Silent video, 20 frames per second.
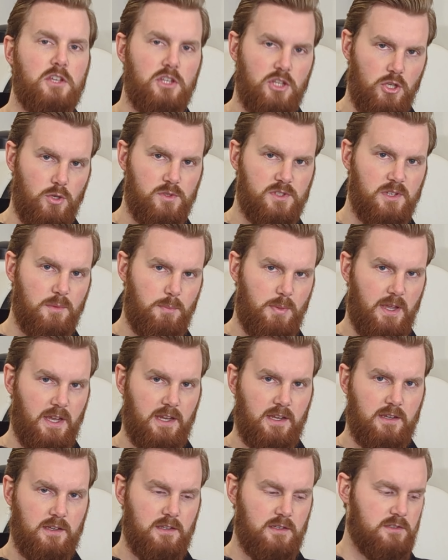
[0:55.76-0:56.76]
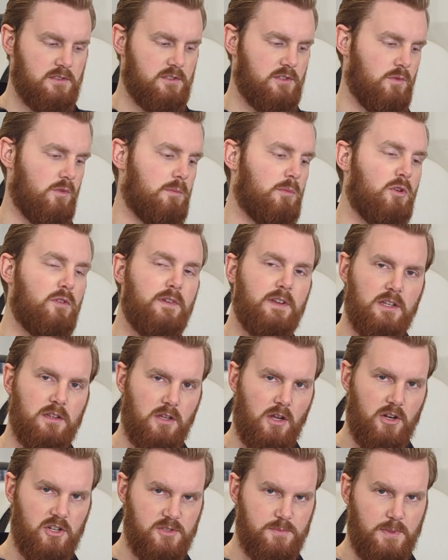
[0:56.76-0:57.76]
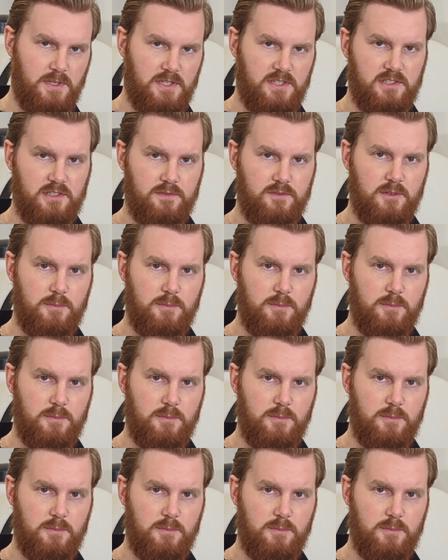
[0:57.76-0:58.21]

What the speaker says: Use a pick to remove any large pieces of